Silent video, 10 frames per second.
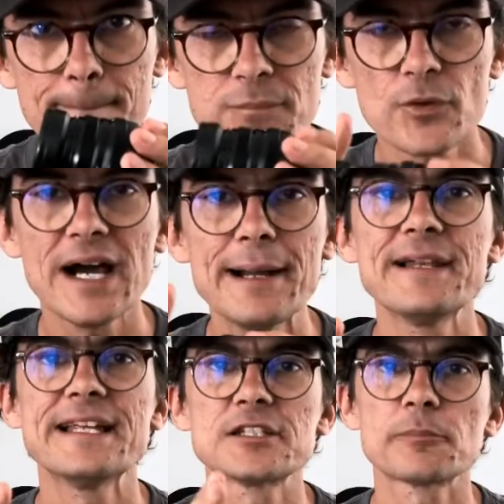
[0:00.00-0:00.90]
prime
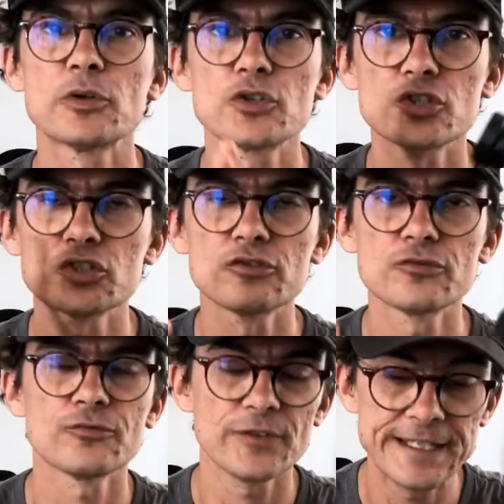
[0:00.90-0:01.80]
lens
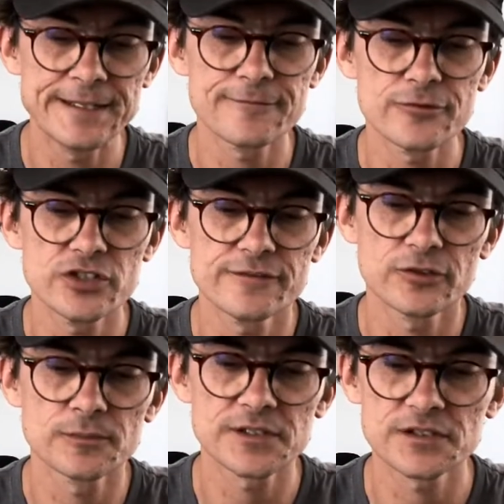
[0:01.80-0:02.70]
purchase in the
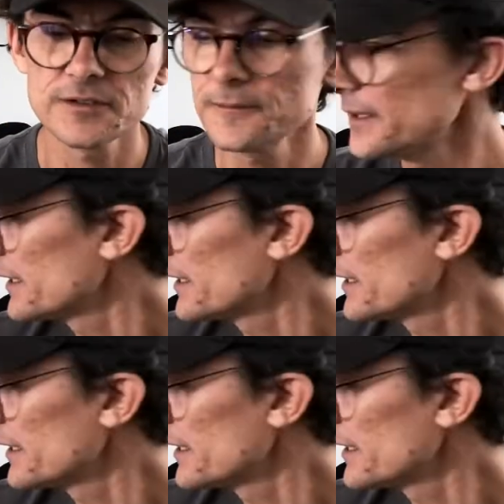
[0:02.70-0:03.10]
FujiFilm system.